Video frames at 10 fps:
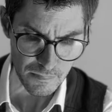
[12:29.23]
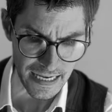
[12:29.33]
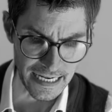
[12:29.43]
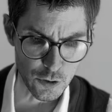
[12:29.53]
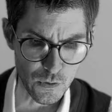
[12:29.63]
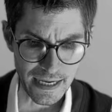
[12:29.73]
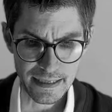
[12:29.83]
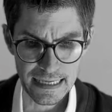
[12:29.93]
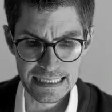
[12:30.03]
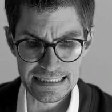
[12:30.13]
and you can
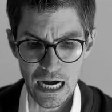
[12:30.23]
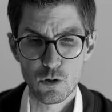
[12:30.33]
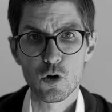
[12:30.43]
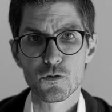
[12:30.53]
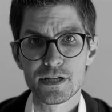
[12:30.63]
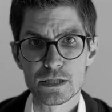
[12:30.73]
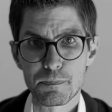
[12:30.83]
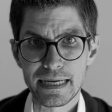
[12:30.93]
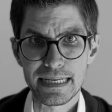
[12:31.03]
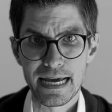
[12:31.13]
download this
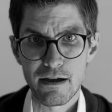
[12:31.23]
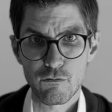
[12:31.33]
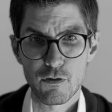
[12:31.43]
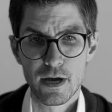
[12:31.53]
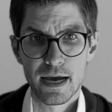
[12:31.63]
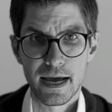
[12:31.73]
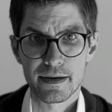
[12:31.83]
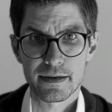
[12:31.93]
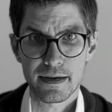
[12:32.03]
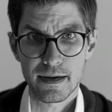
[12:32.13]
PDF and